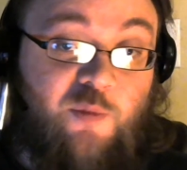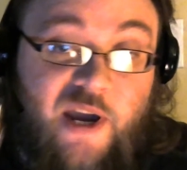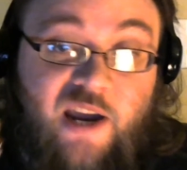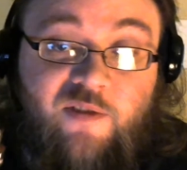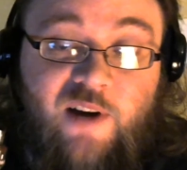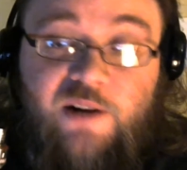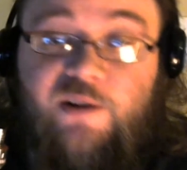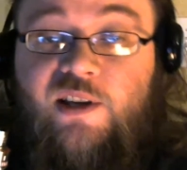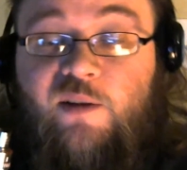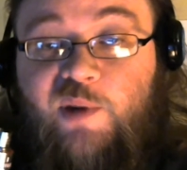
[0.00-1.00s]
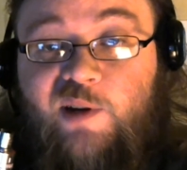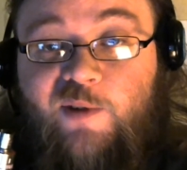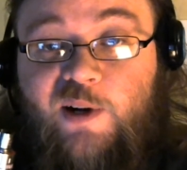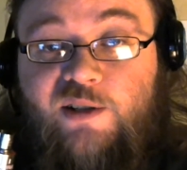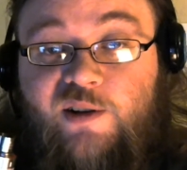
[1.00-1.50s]
You may find yourself being
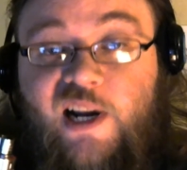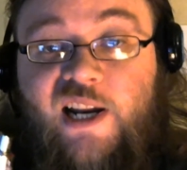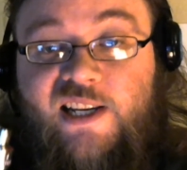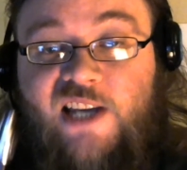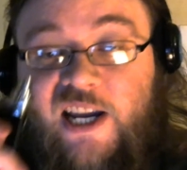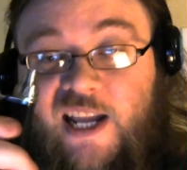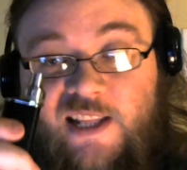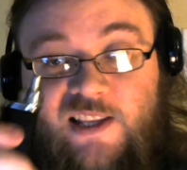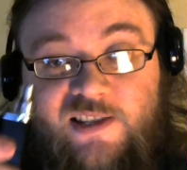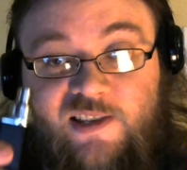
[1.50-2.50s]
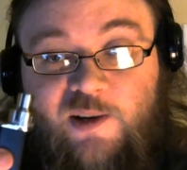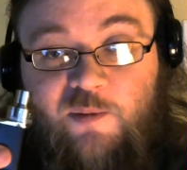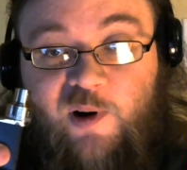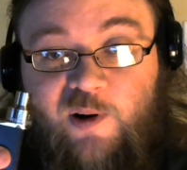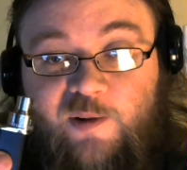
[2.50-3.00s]
frustrated taking this thing
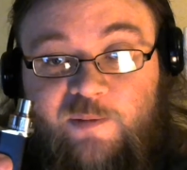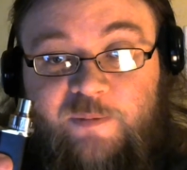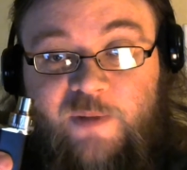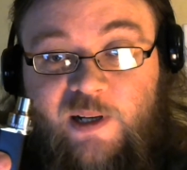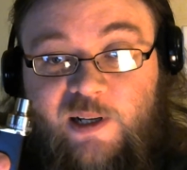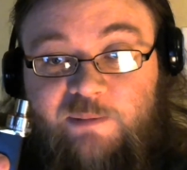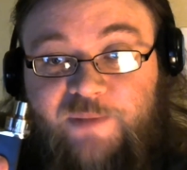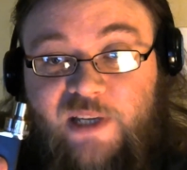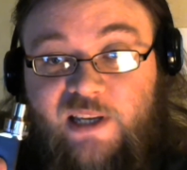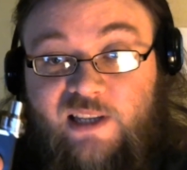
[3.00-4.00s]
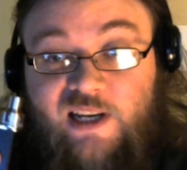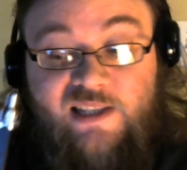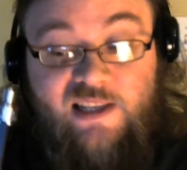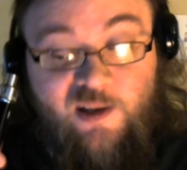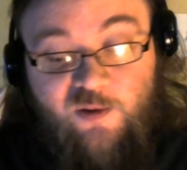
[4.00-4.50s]
apart. And
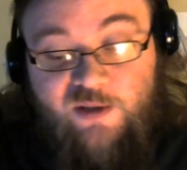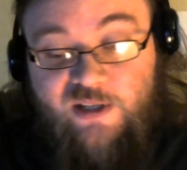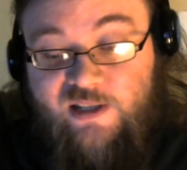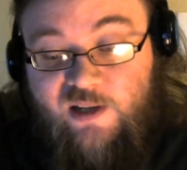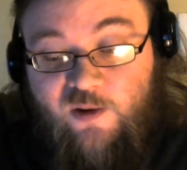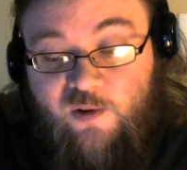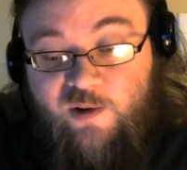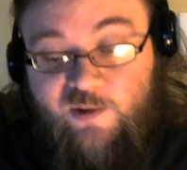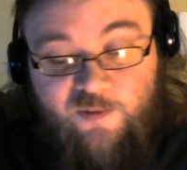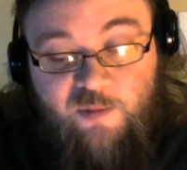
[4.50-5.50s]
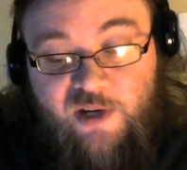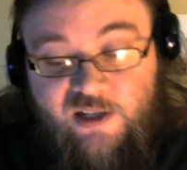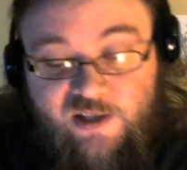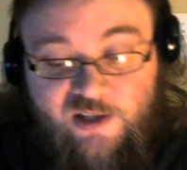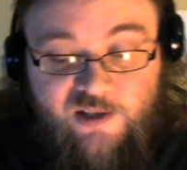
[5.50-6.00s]
like I said, the OCC coils for
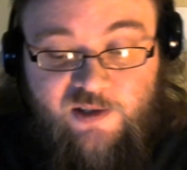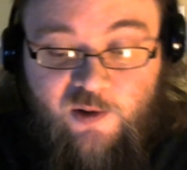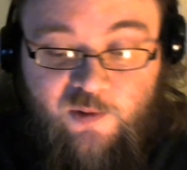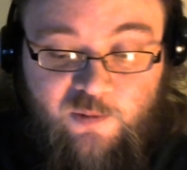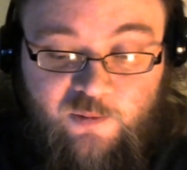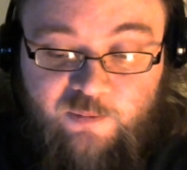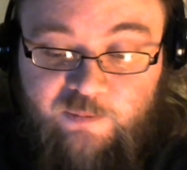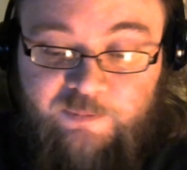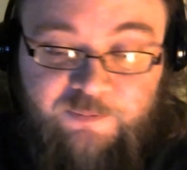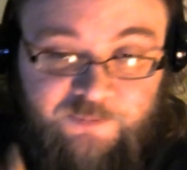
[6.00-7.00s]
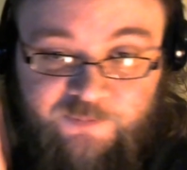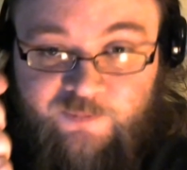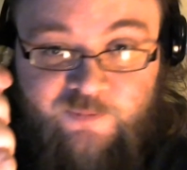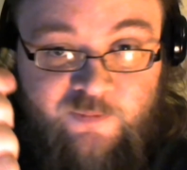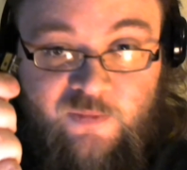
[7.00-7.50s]
me just don't.
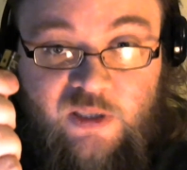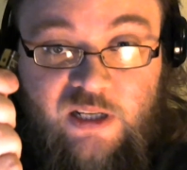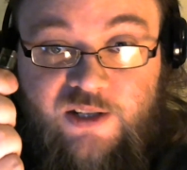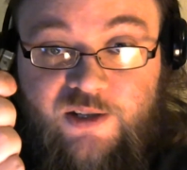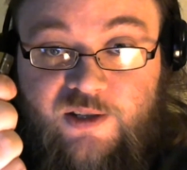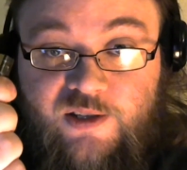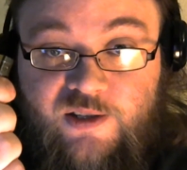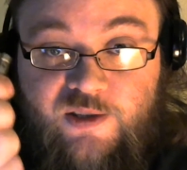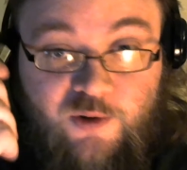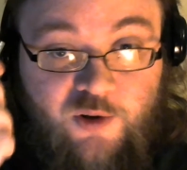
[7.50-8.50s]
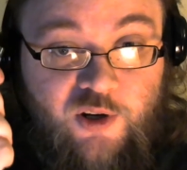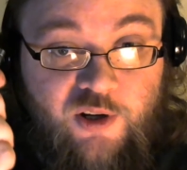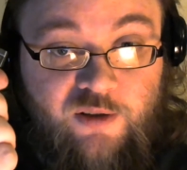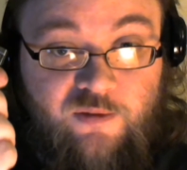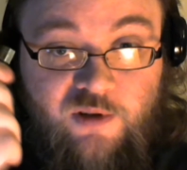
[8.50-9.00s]
They're
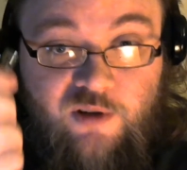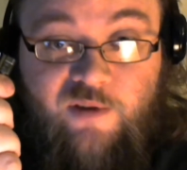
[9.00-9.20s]
good